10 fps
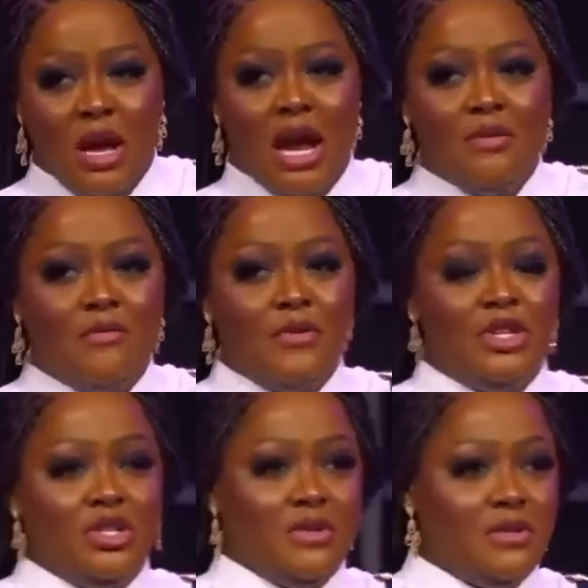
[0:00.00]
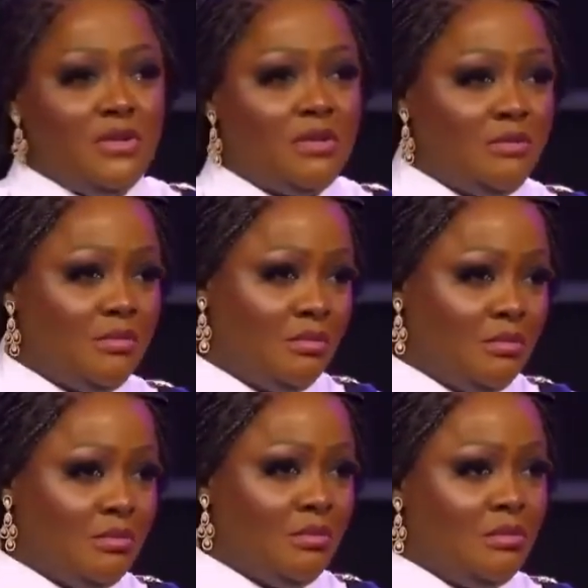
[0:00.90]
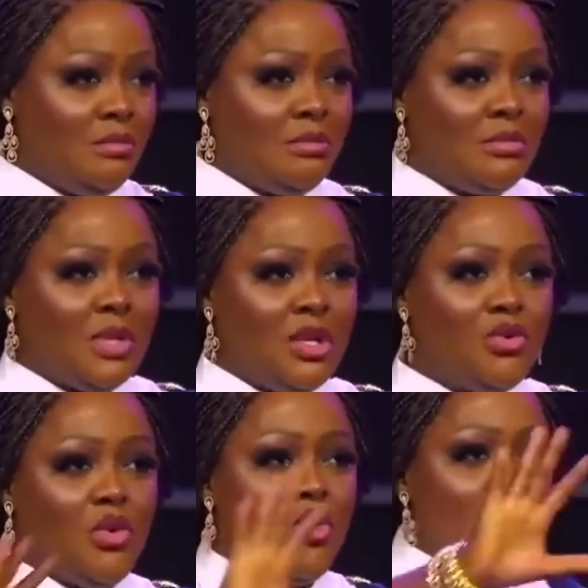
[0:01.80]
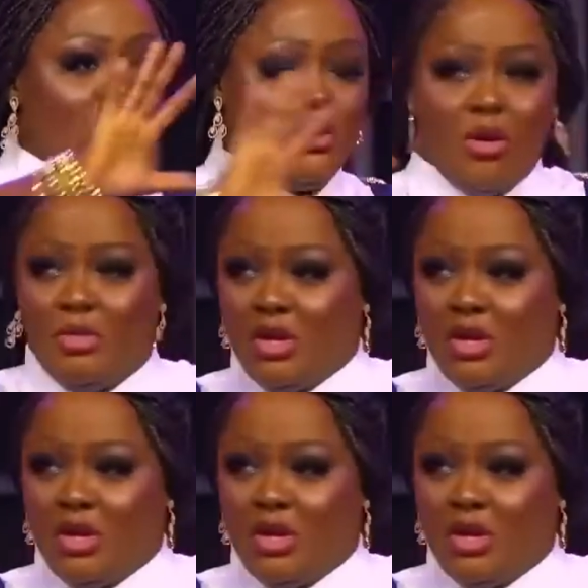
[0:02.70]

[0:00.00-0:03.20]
and visions. I used to gum it.